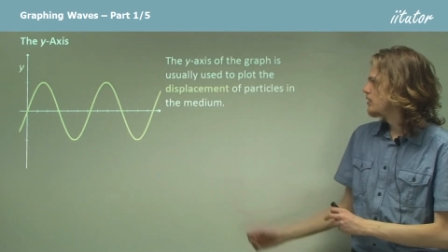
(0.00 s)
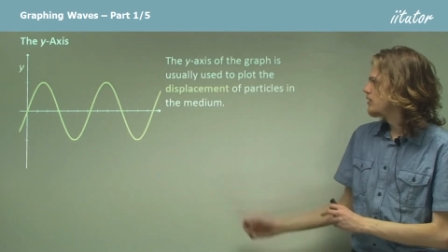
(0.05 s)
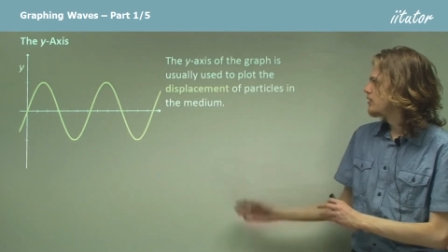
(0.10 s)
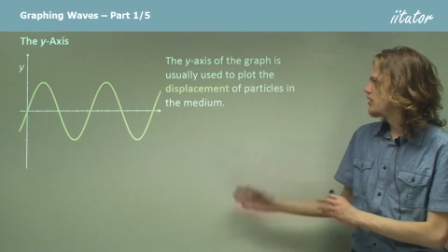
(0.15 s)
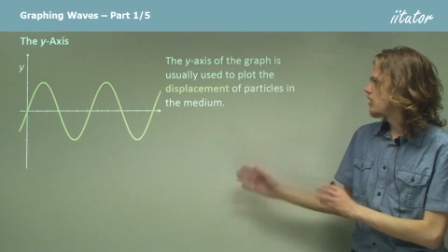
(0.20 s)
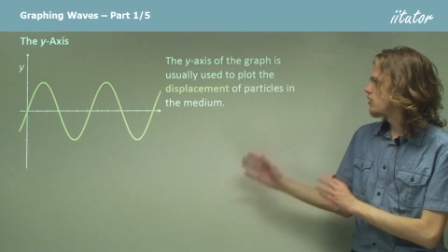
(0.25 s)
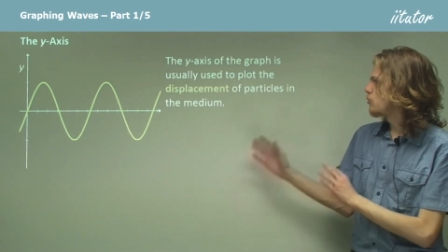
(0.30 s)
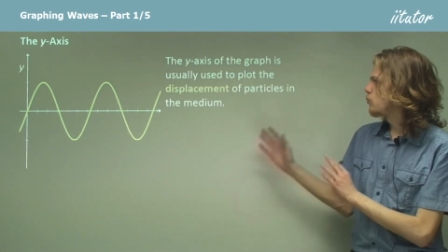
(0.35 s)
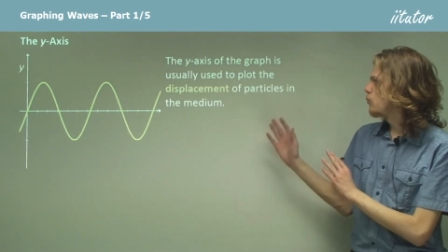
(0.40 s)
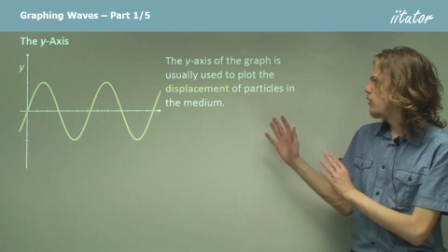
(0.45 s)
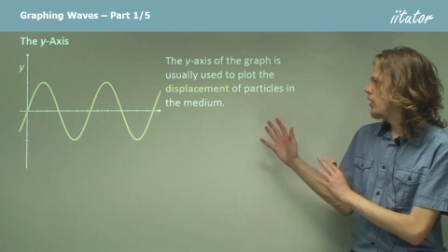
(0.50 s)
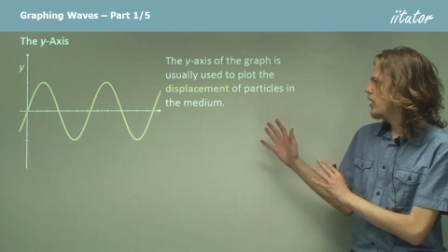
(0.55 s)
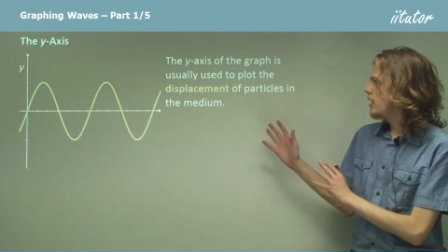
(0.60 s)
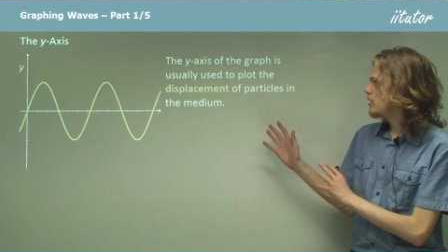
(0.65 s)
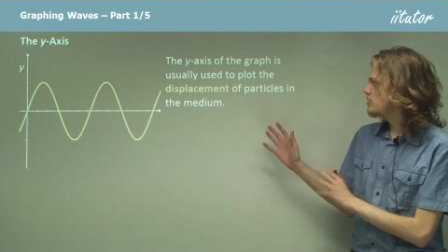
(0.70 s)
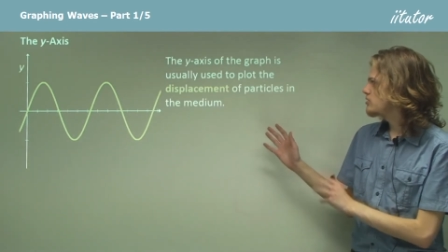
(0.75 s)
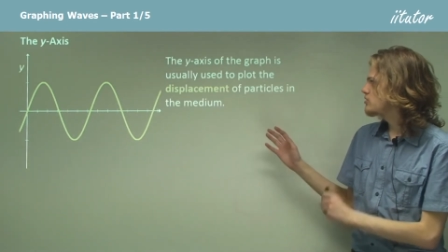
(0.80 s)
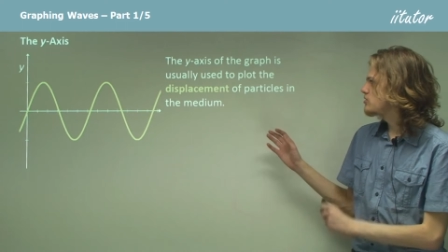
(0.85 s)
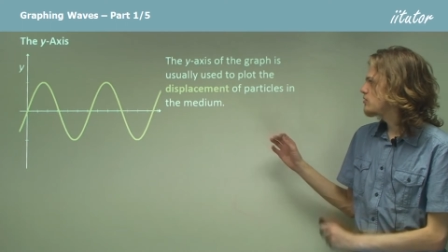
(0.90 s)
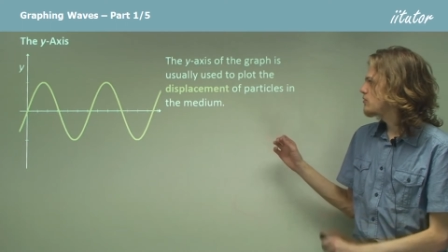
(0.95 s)
Now the
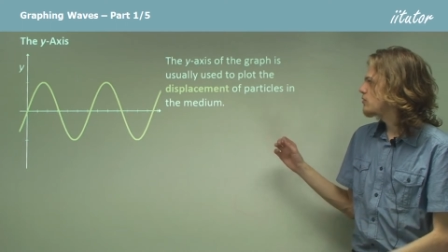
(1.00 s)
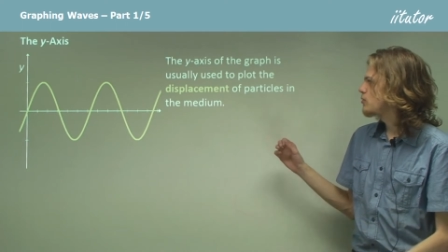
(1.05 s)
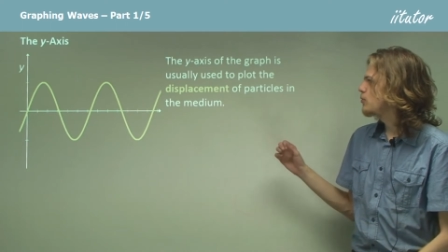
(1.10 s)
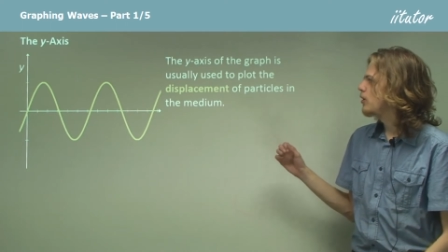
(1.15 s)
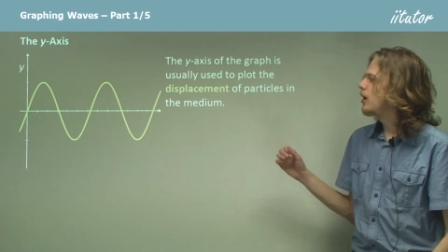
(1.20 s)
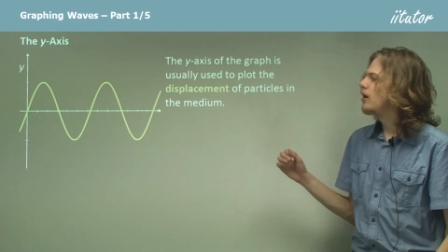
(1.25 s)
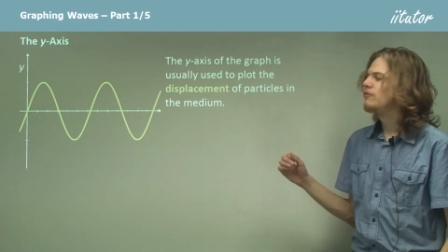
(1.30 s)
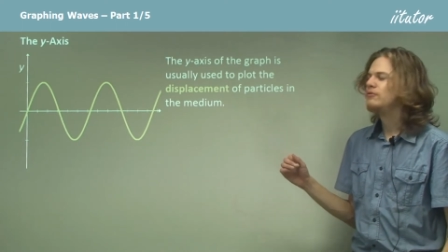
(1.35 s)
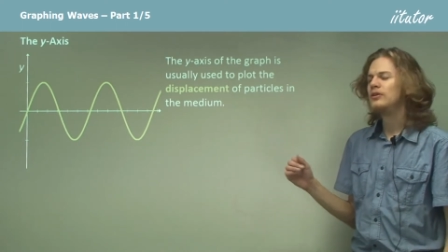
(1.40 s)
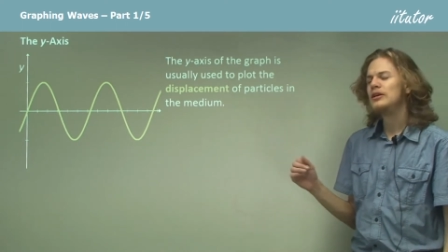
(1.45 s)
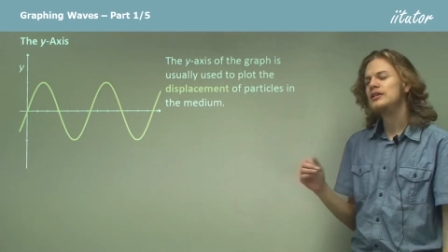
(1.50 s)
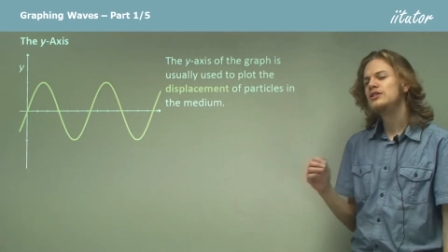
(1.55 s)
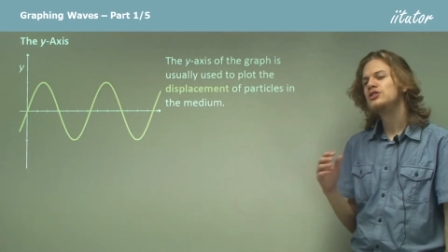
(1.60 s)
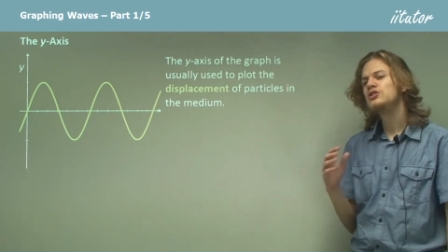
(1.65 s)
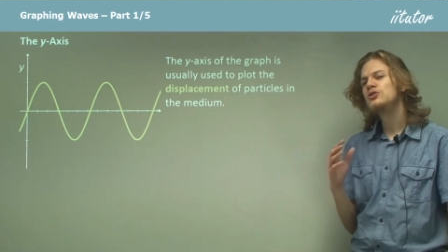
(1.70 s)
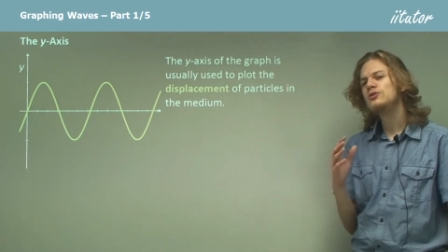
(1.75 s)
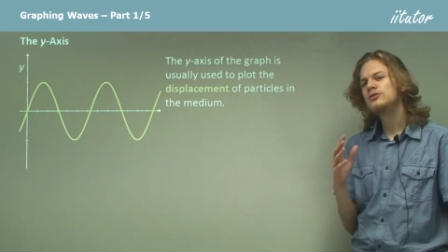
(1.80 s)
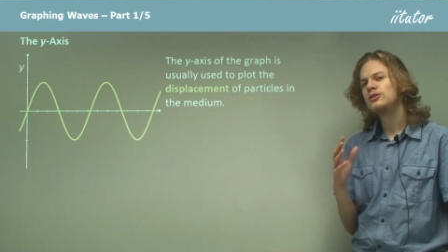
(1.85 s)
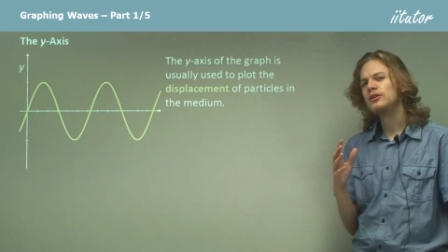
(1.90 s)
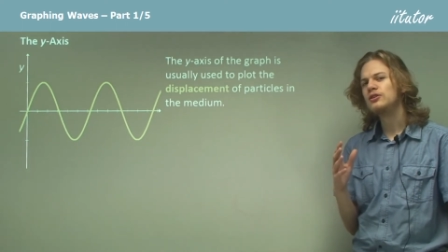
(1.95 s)
y-axis of the graph is
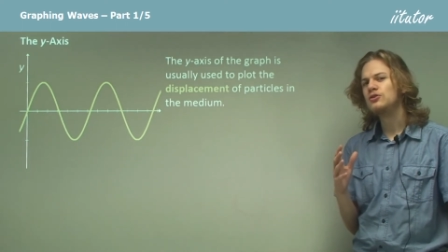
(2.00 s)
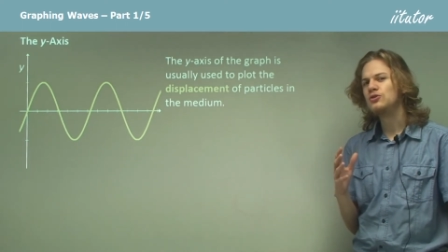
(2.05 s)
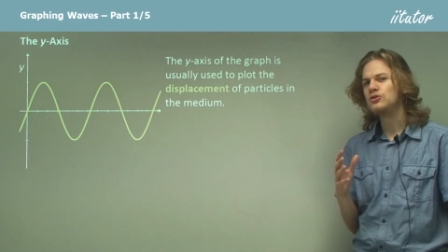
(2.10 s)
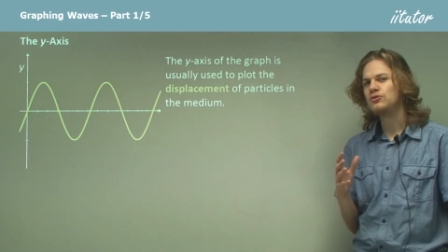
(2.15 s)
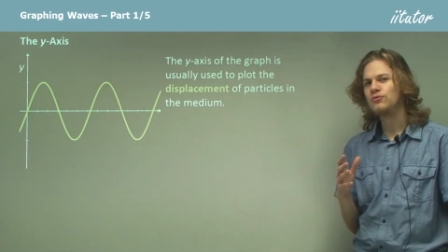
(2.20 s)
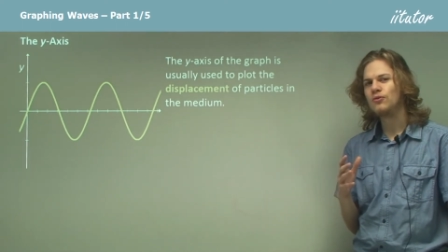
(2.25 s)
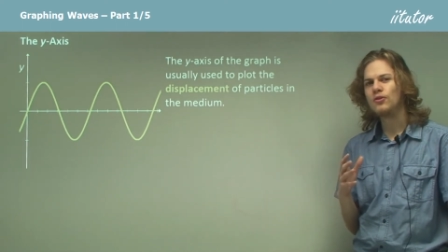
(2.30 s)
usually used